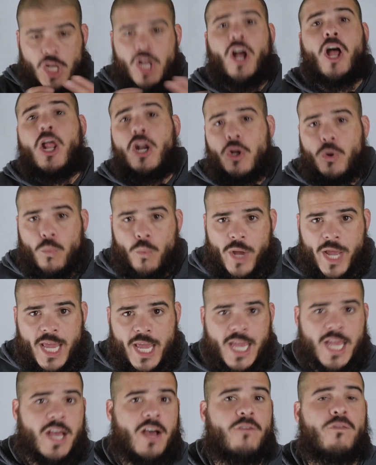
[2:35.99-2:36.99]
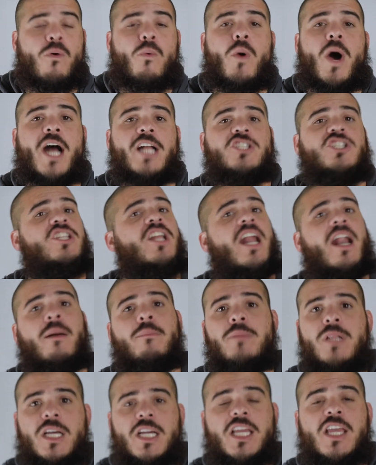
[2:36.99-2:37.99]
colorway of a watch that
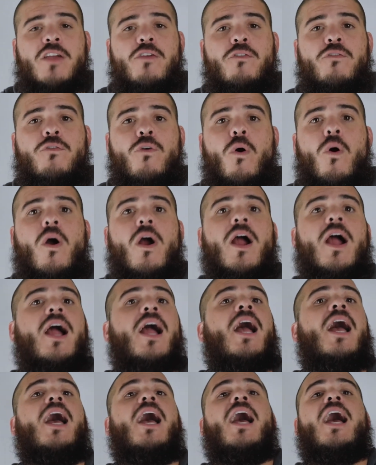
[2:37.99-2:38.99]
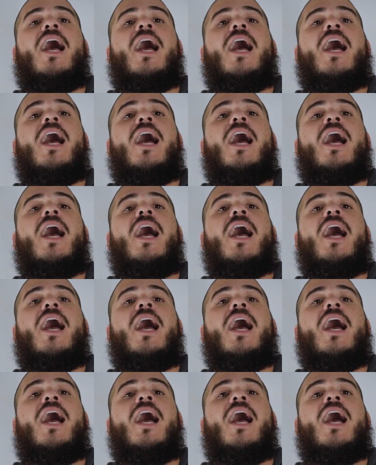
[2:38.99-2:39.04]
I'm looking for,